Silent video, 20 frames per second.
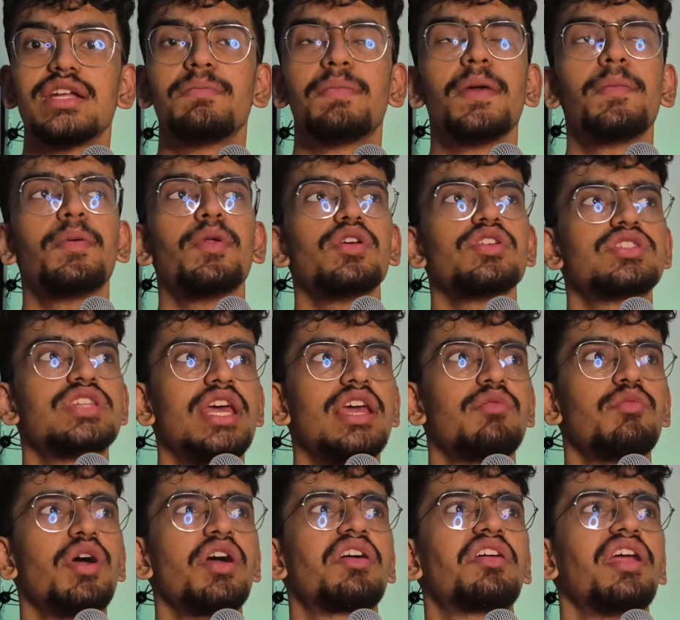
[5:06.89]
People are saying
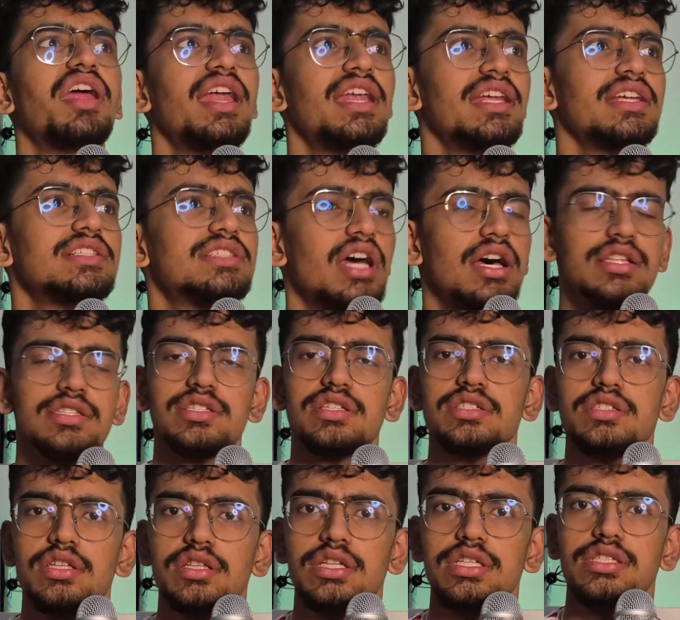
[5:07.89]
we're creating chances
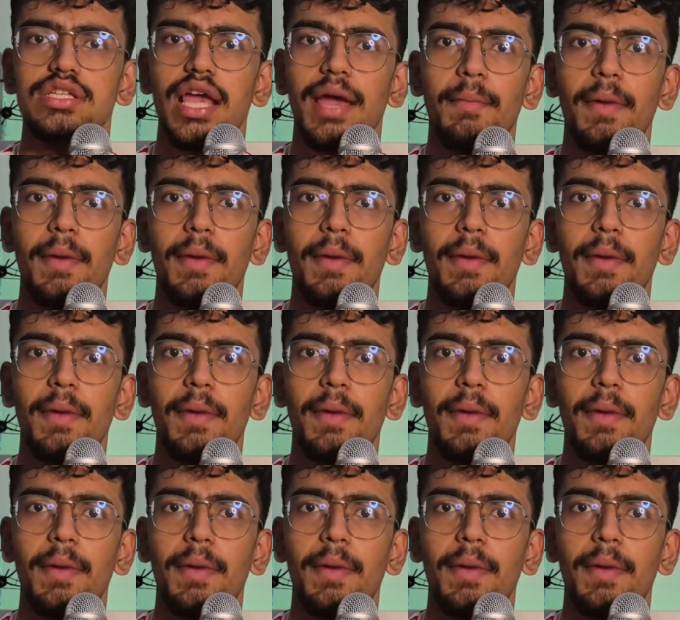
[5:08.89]
in this game.